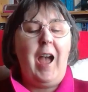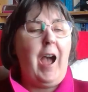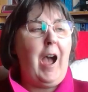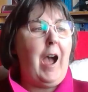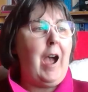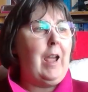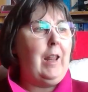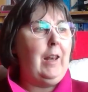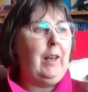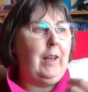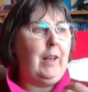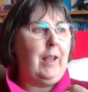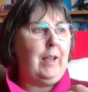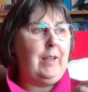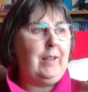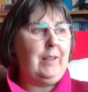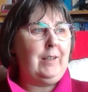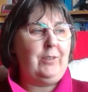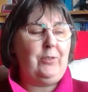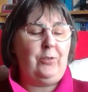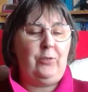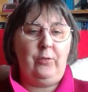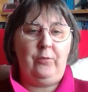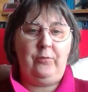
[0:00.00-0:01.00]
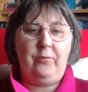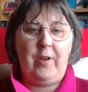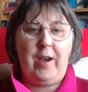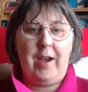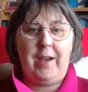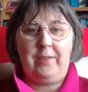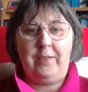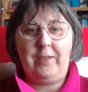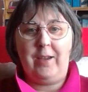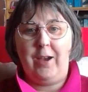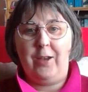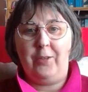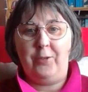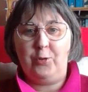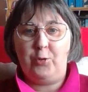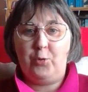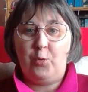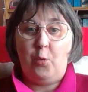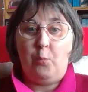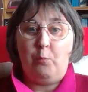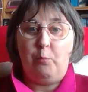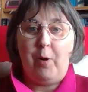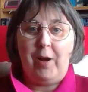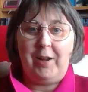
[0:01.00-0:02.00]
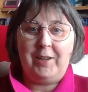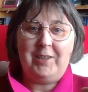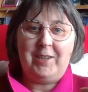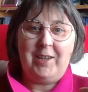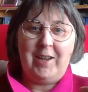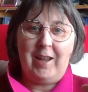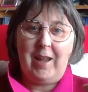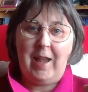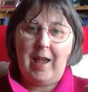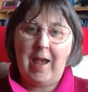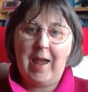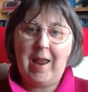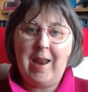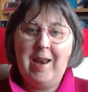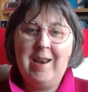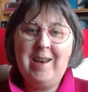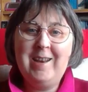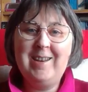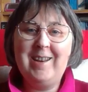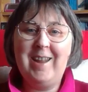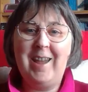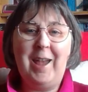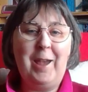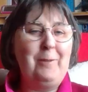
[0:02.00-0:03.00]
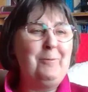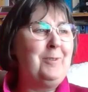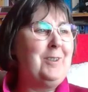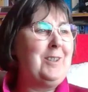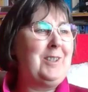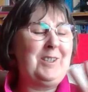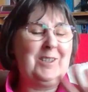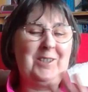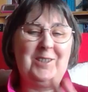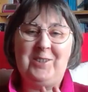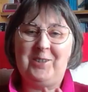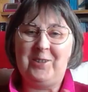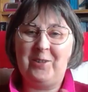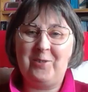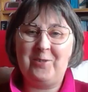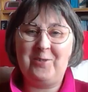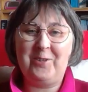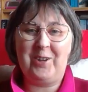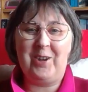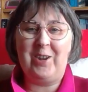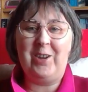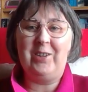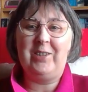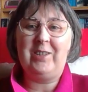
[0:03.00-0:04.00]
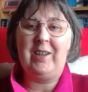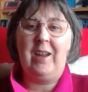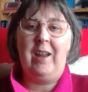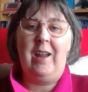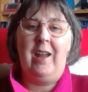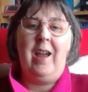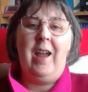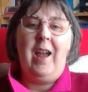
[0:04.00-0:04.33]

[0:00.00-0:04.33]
I liked the fact that others were butting in. It was so good.